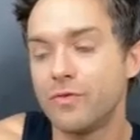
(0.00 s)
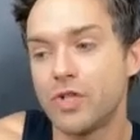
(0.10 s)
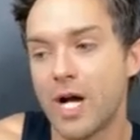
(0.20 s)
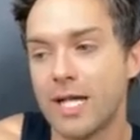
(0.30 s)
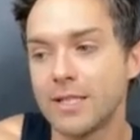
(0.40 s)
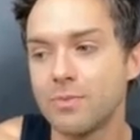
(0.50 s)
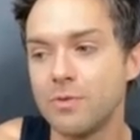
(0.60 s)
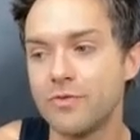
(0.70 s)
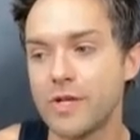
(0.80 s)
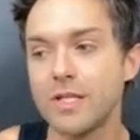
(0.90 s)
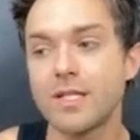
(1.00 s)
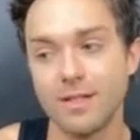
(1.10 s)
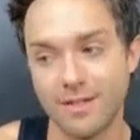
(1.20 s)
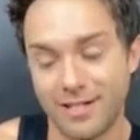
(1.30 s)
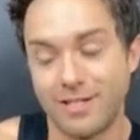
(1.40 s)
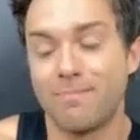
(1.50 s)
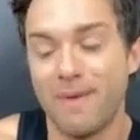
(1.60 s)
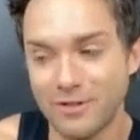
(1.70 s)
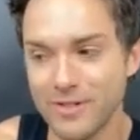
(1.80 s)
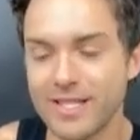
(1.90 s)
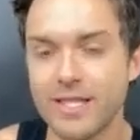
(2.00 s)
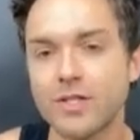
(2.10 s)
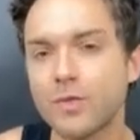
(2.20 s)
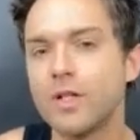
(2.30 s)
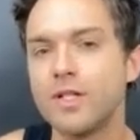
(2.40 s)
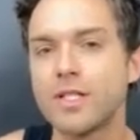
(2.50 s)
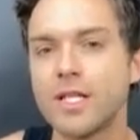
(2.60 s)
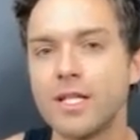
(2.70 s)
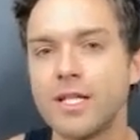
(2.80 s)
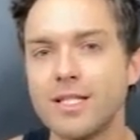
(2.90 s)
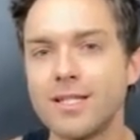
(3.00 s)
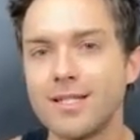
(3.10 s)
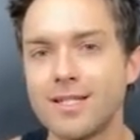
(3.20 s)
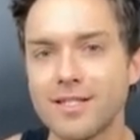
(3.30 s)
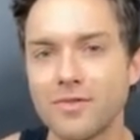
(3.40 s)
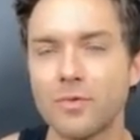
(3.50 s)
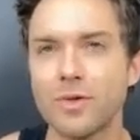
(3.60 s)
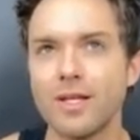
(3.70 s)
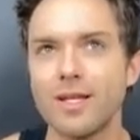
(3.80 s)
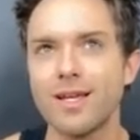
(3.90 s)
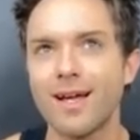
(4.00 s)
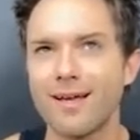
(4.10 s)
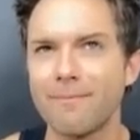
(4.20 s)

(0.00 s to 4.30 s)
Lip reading: John's movies, and especially this one, is that he doesn't really